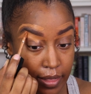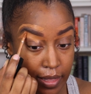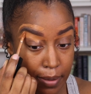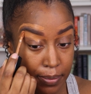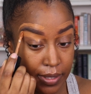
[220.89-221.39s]

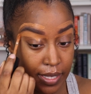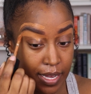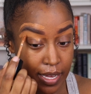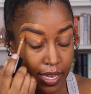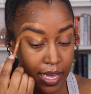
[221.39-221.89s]
lip
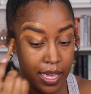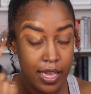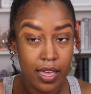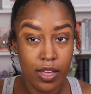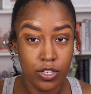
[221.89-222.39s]
sync
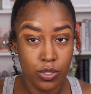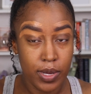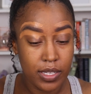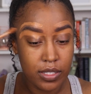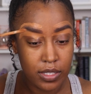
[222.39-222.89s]

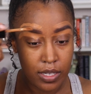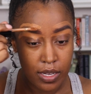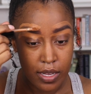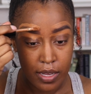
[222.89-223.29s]
twist,